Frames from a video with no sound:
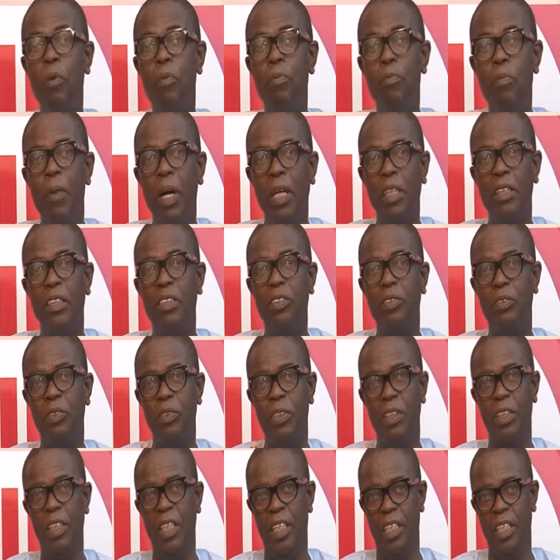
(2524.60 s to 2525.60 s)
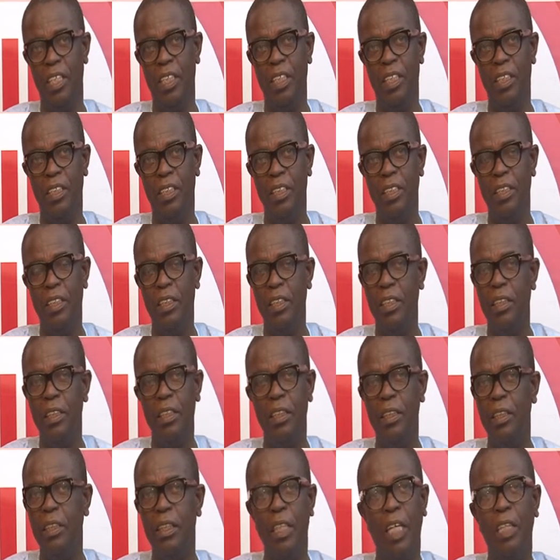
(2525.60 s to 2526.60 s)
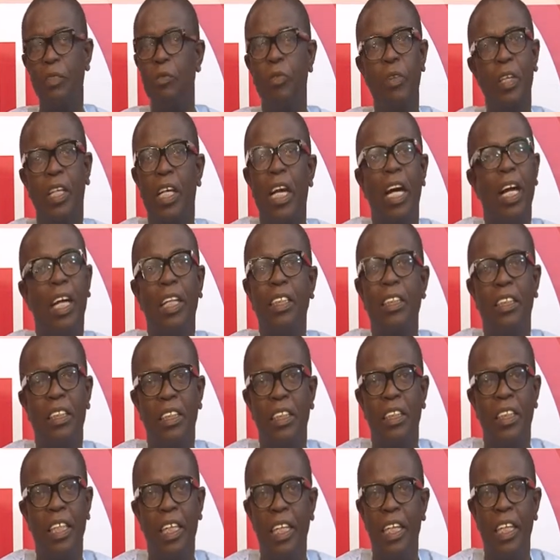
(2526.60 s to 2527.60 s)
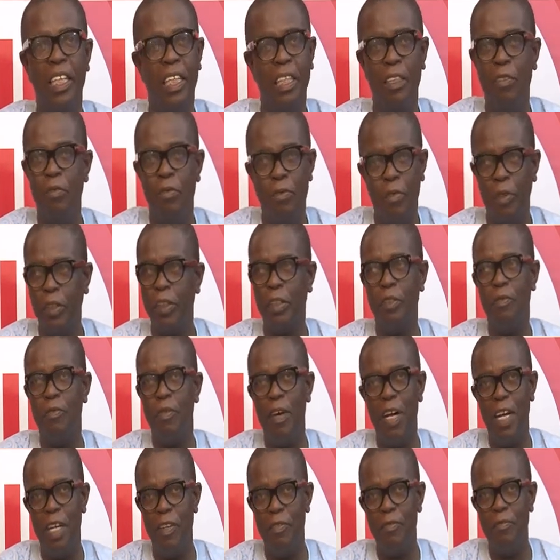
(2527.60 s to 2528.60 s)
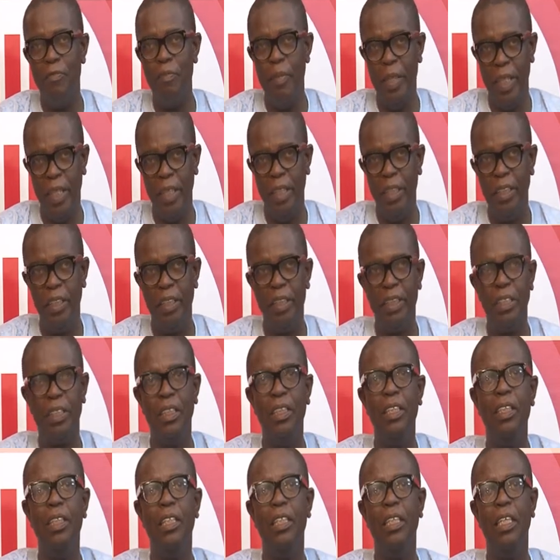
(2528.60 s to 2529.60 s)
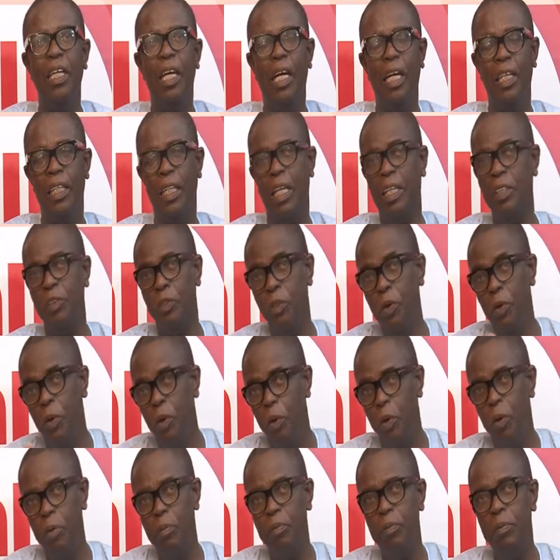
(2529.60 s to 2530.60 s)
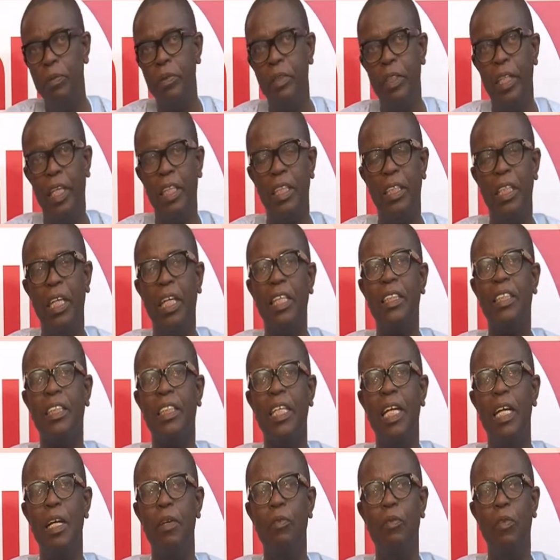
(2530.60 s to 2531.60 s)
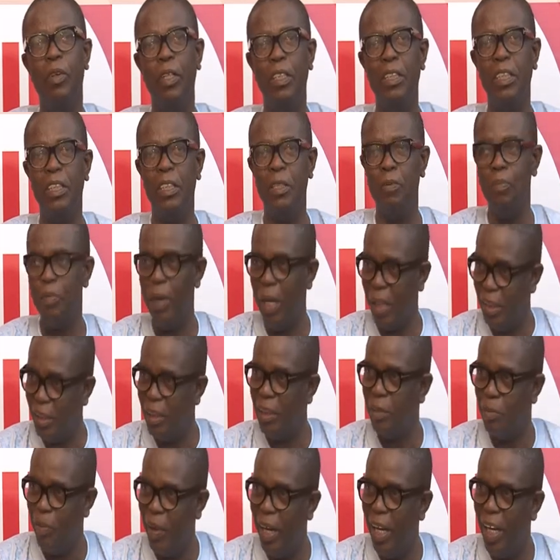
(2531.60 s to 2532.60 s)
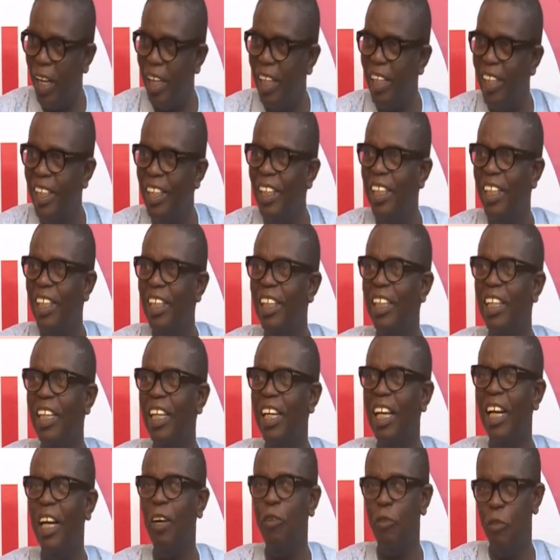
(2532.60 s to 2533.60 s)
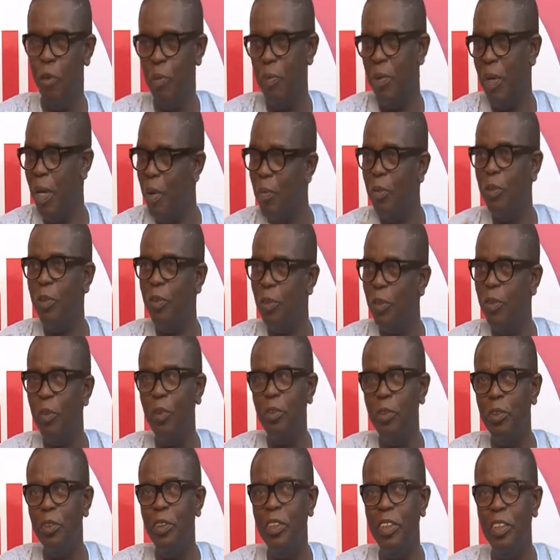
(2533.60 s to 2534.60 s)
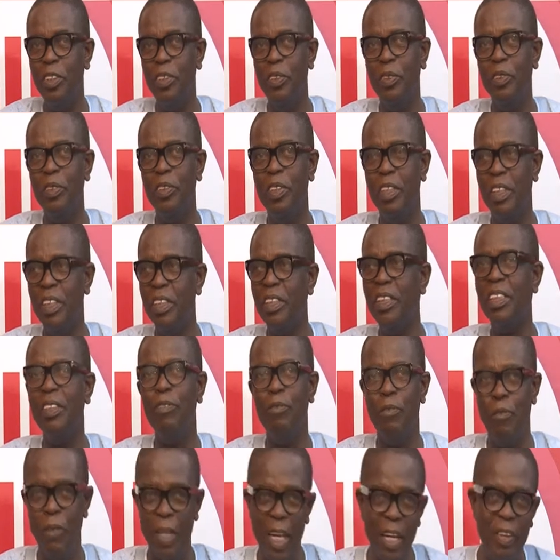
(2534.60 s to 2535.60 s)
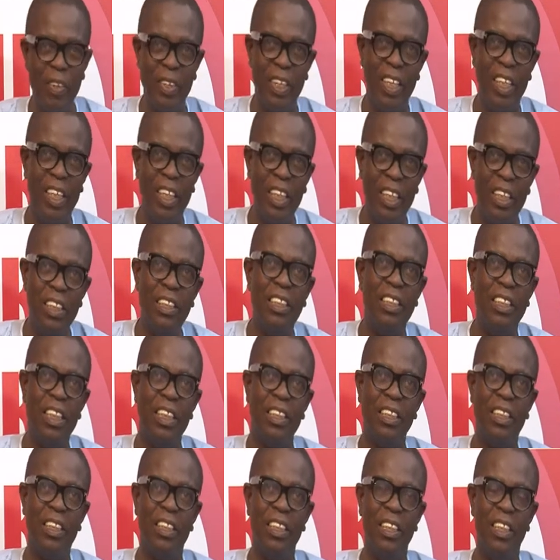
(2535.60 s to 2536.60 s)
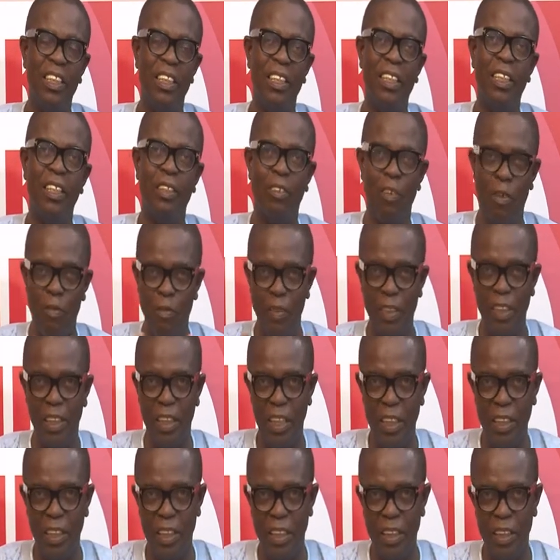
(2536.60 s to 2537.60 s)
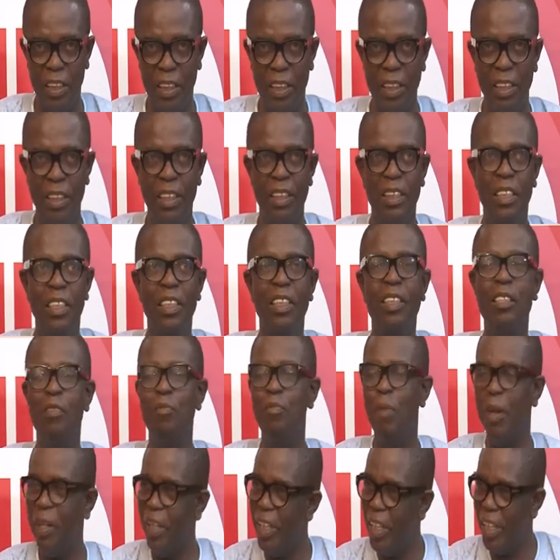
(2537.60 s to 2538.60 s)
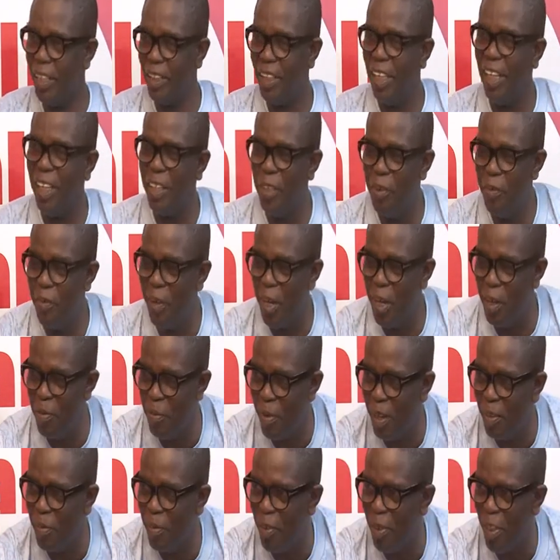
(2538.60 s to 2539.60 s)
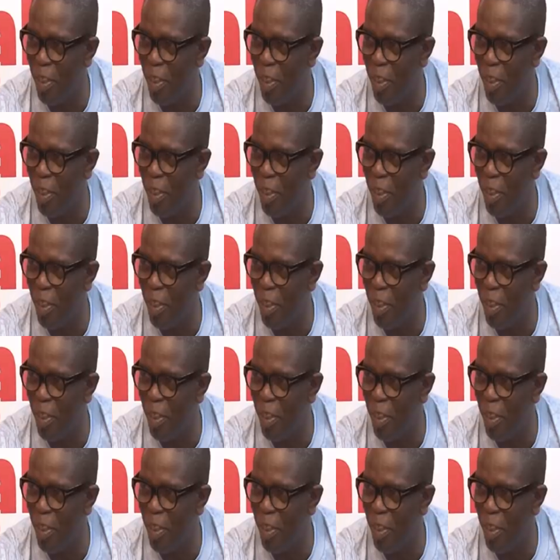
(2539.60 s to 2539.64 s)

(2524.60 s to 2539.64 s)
much to say that we can't say in 45 minutes. And I do hope that next time when she passes by, uh, we'll be able to continue this very interesting conversation. Marika, thank you very much for